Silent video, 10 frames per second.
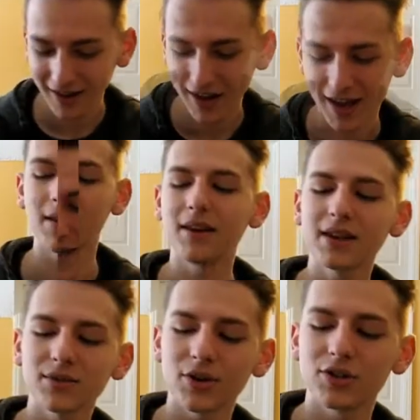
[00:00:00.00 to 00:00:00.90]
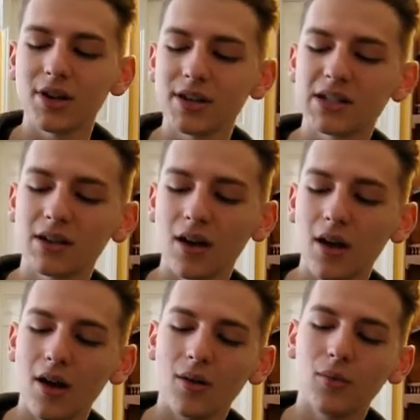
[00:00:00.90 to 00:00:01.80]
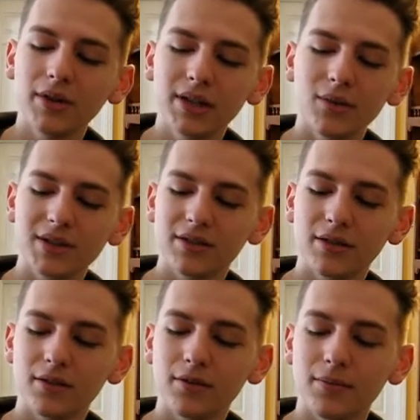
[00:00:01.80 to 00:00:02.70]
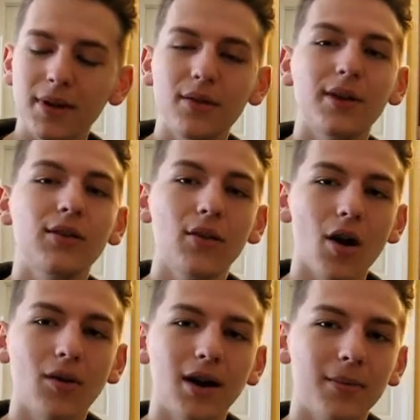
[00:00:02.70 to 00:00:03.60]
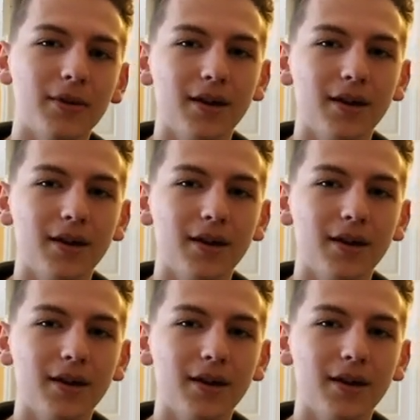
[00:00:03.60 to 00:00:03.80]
And the next question is, what do you want to be when you grow up?